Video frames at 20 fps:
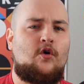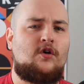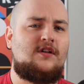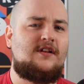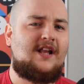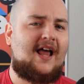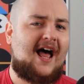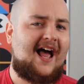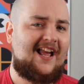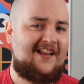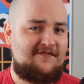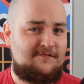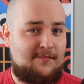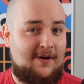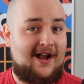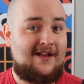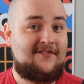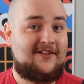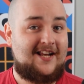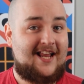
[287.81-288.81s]
or
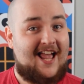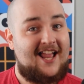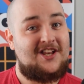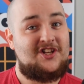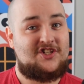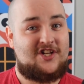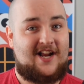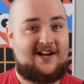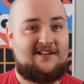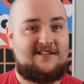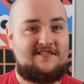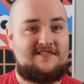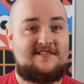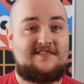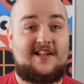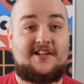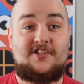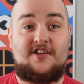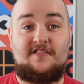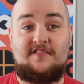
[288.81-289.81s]
live private end
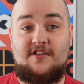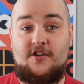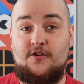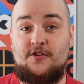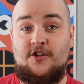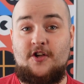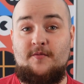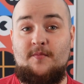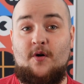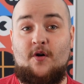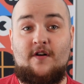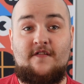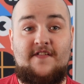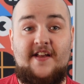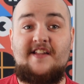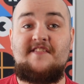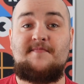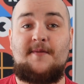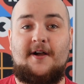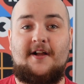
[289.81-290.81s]
channels such as YouTube
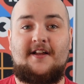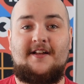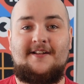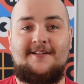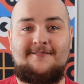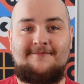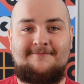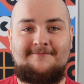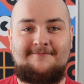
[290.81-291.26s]
or Facebook.